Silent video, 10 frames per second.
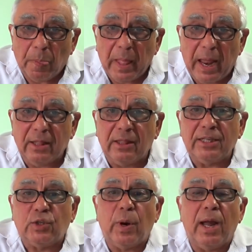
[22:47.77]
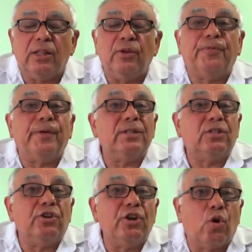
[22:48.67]
and these were the
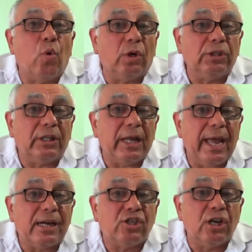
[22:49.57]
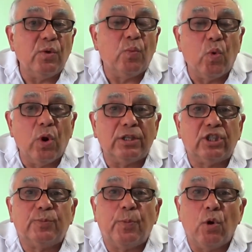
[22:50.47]
first recorded actually words
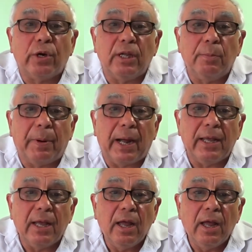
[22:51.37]
spoken by